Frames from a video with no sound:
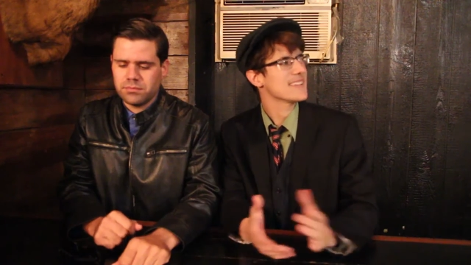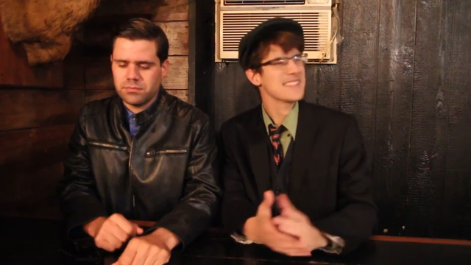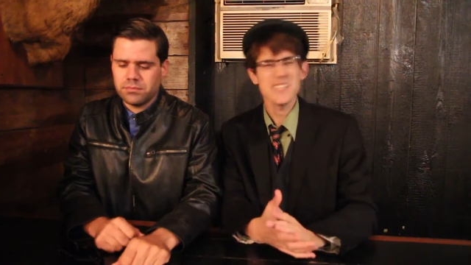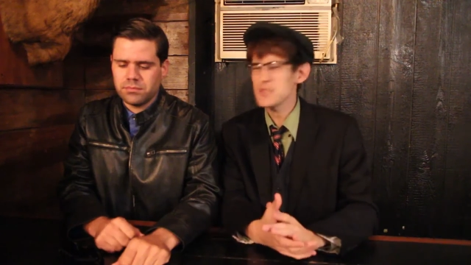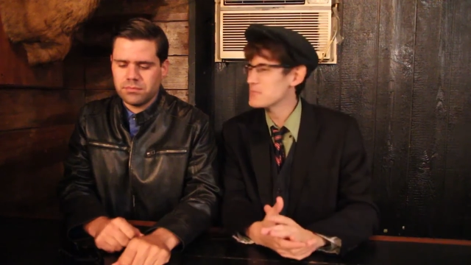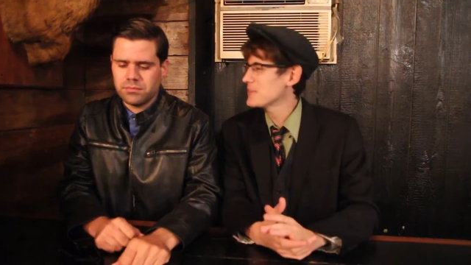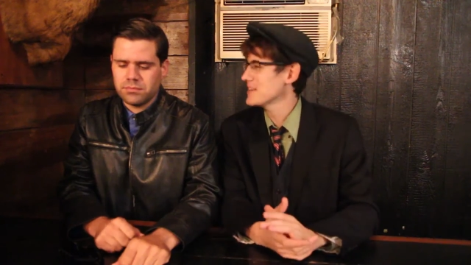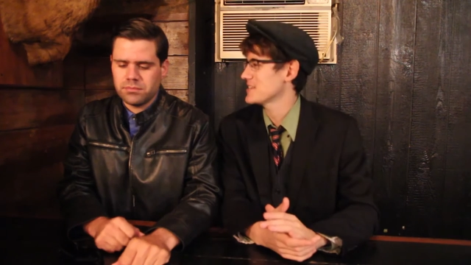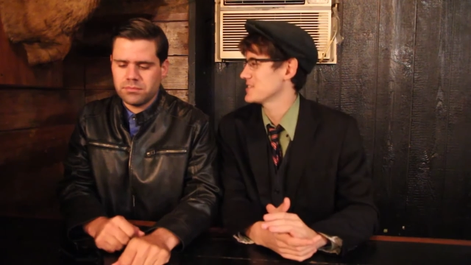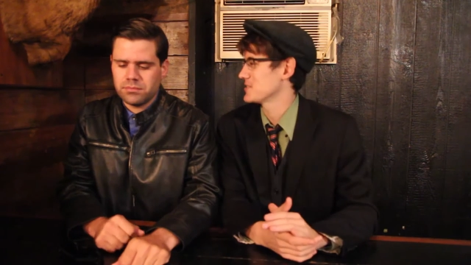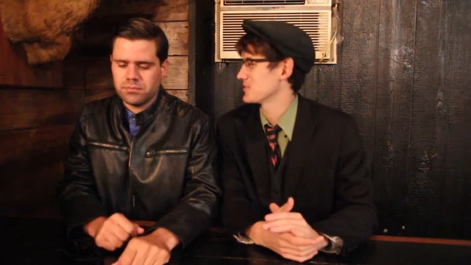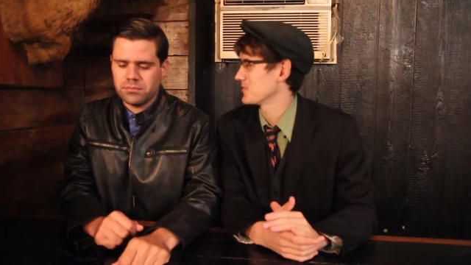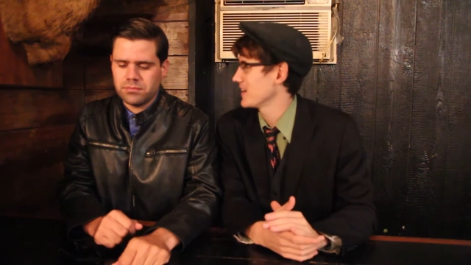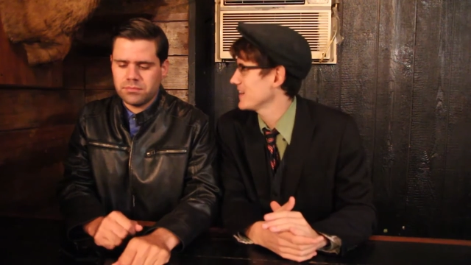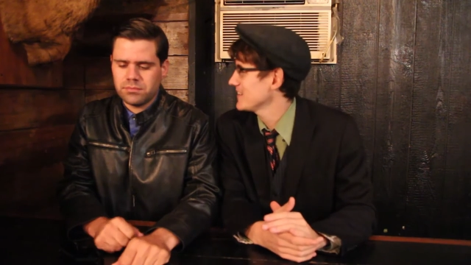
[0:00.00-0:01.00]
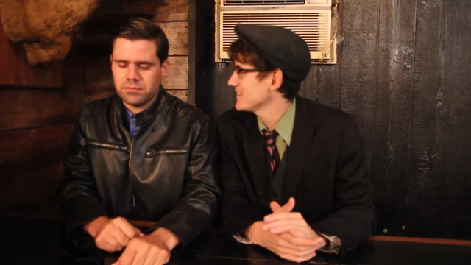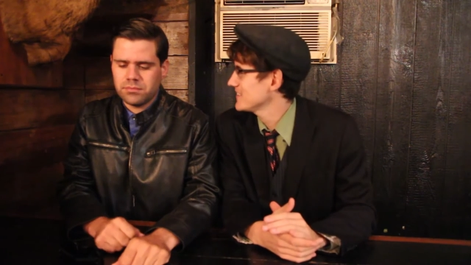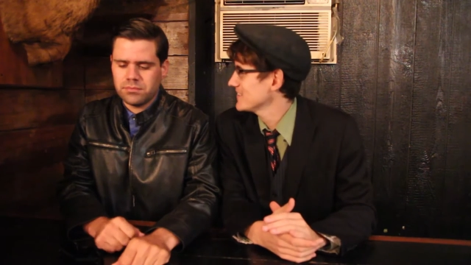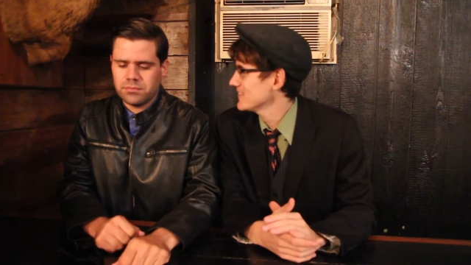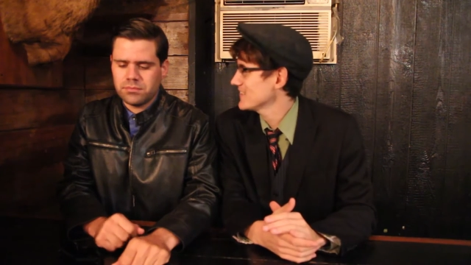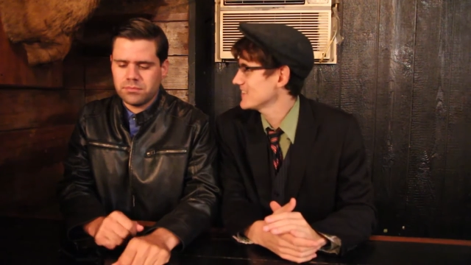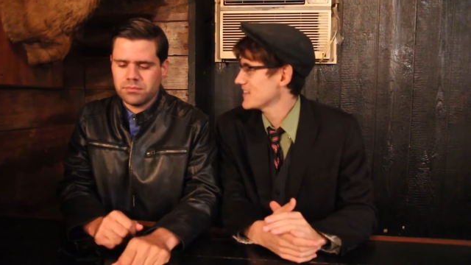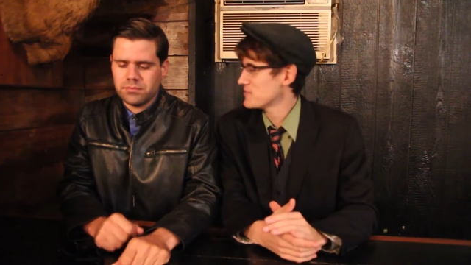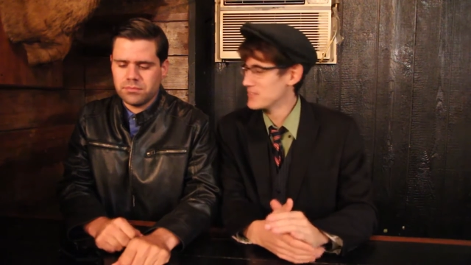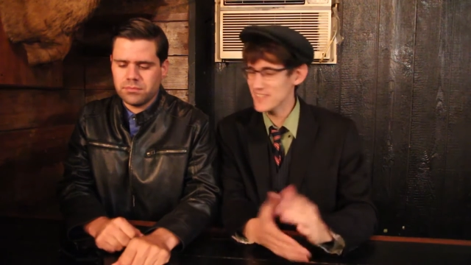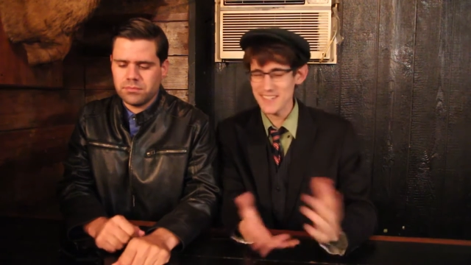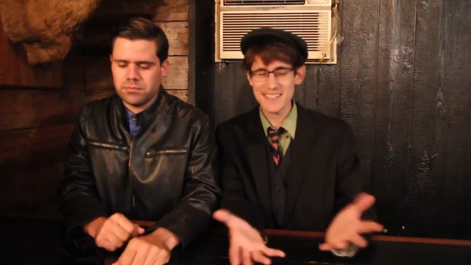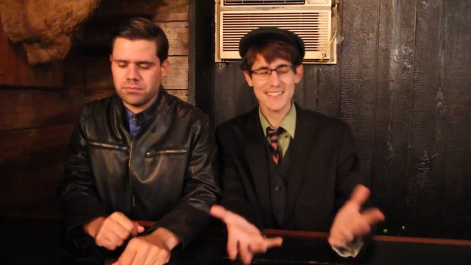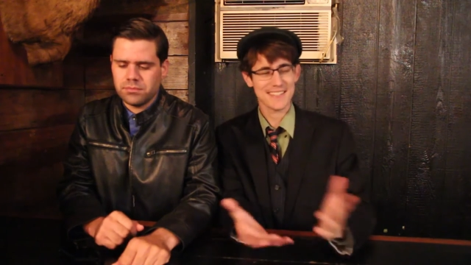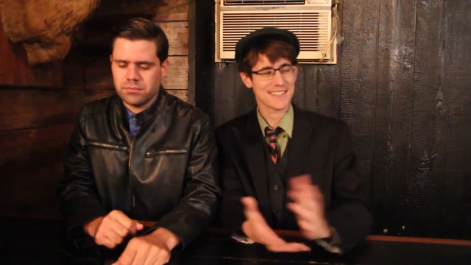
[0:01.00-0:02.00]
Speaker 1: This place is great, dude.
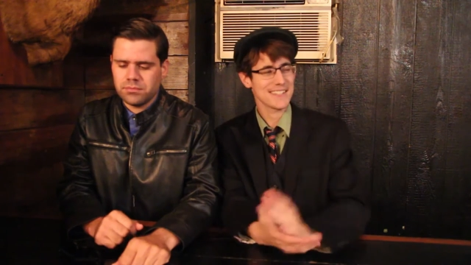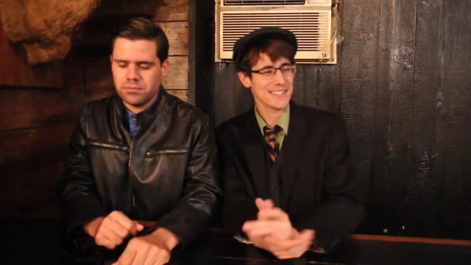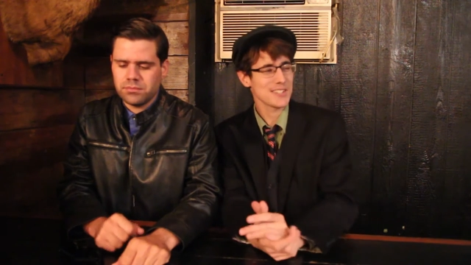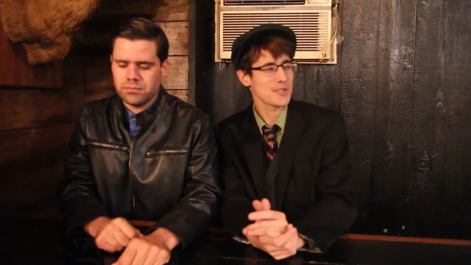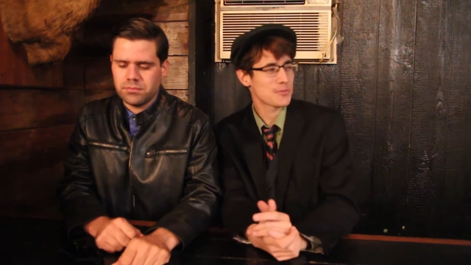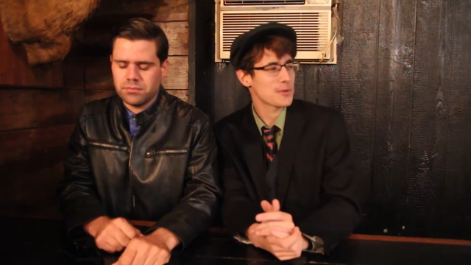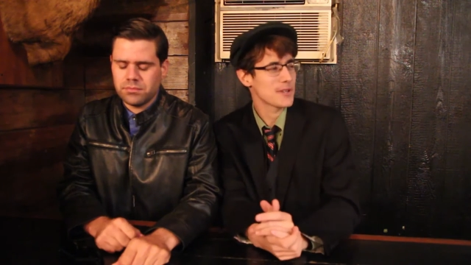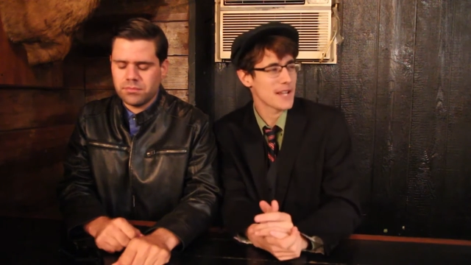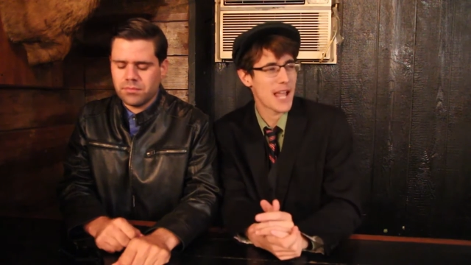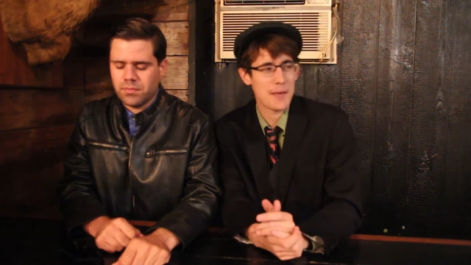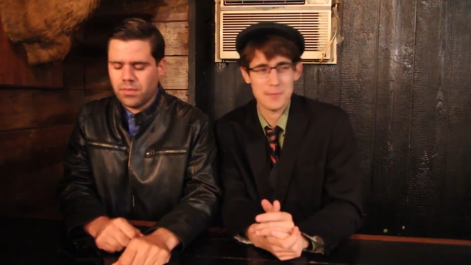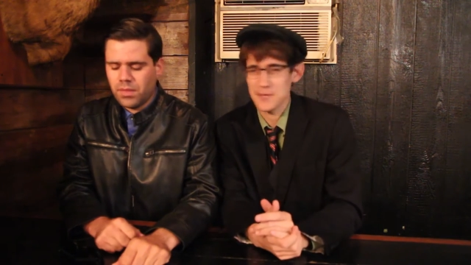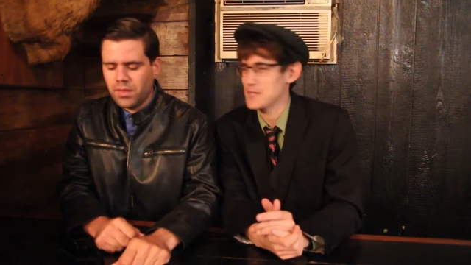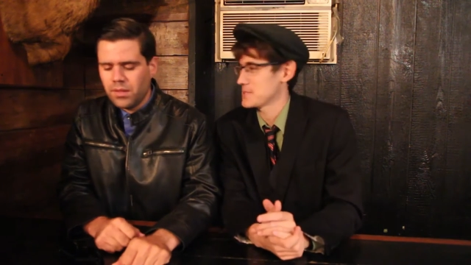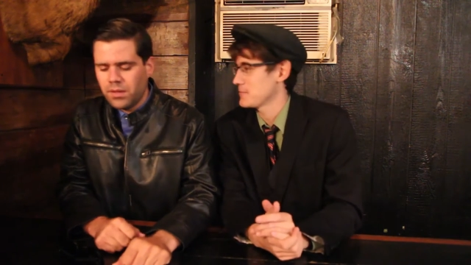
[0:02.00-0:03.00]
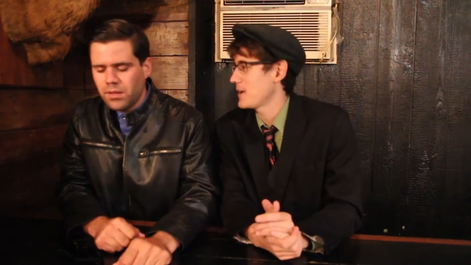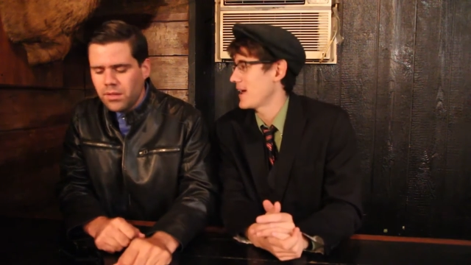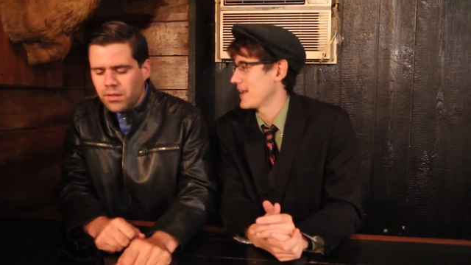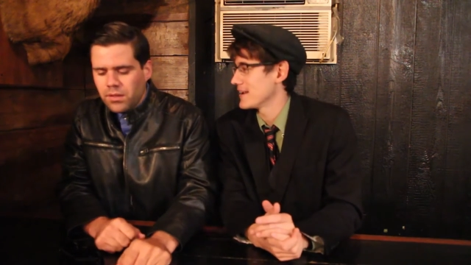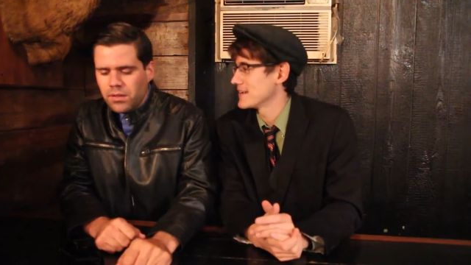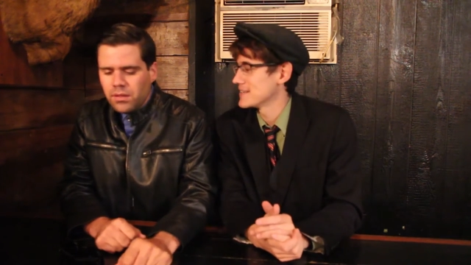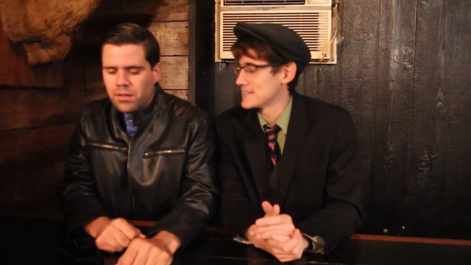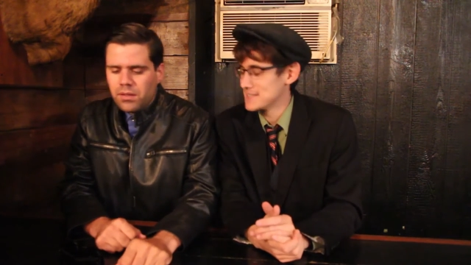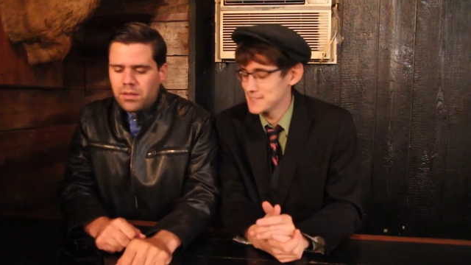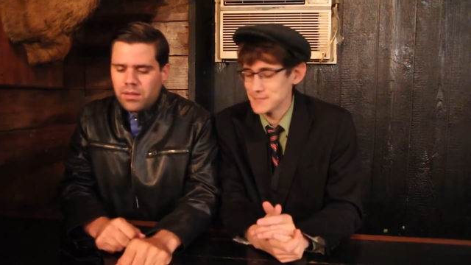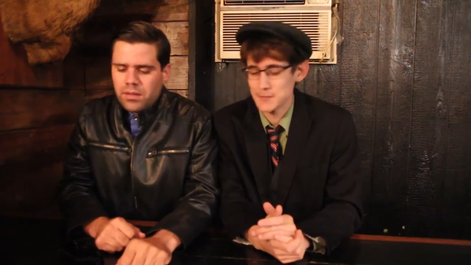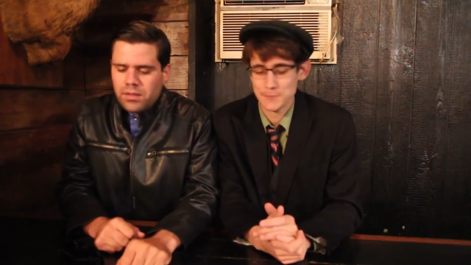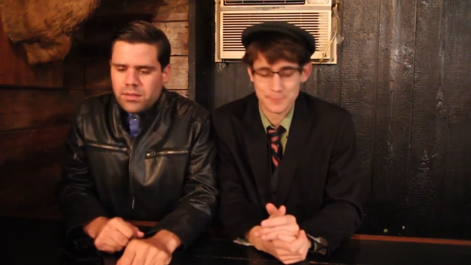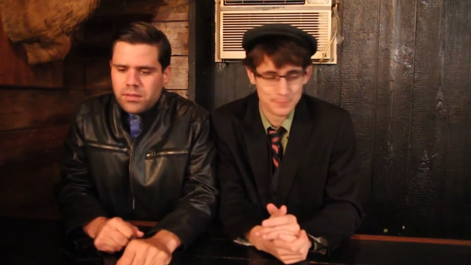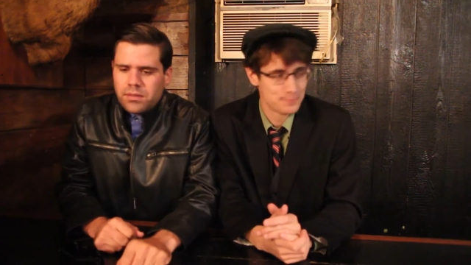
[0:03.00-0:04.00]
This is this is a pretty happening spot.
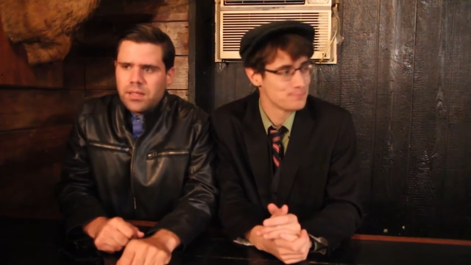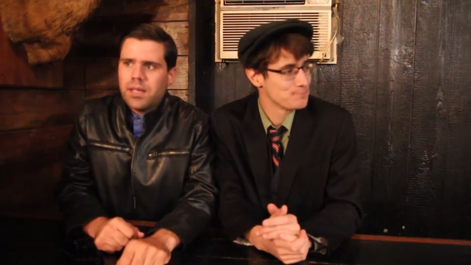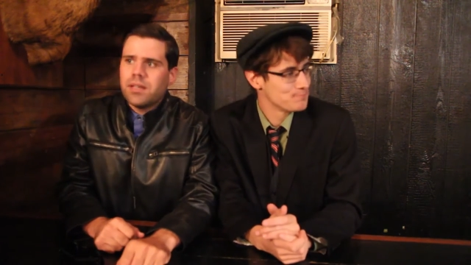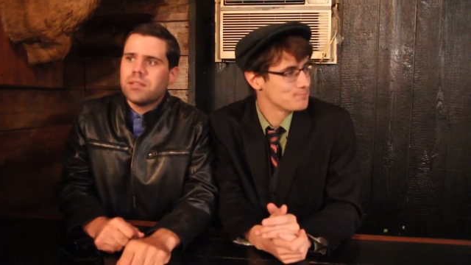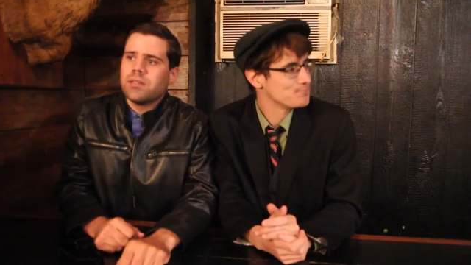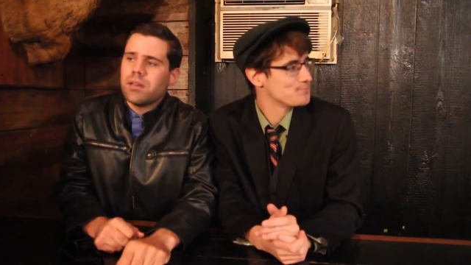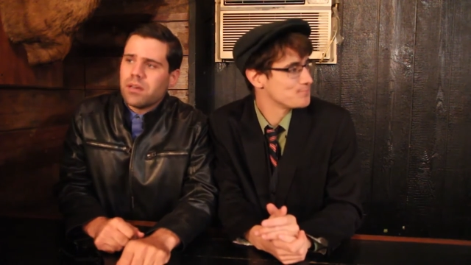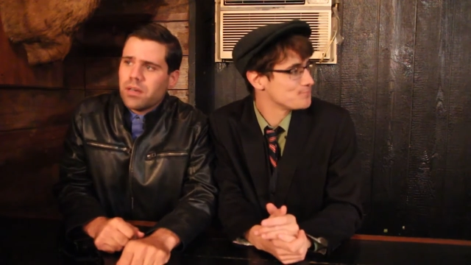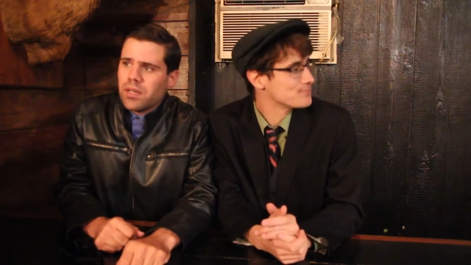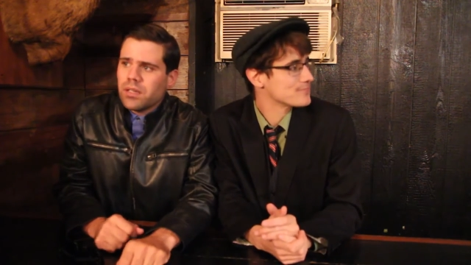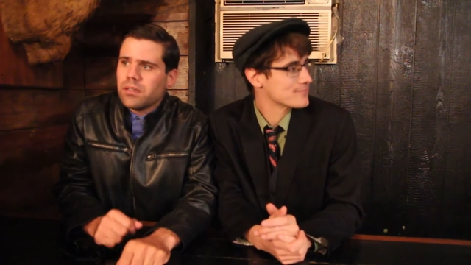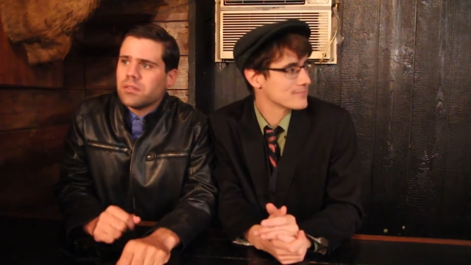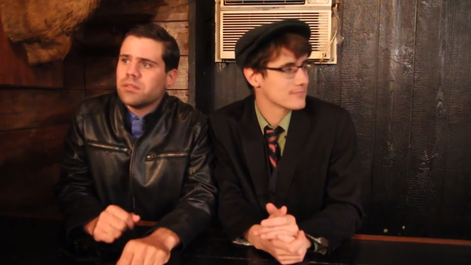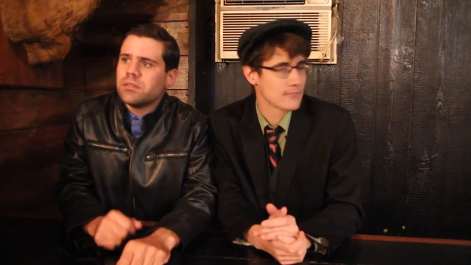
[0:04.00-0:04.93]
Yeah, it's all right.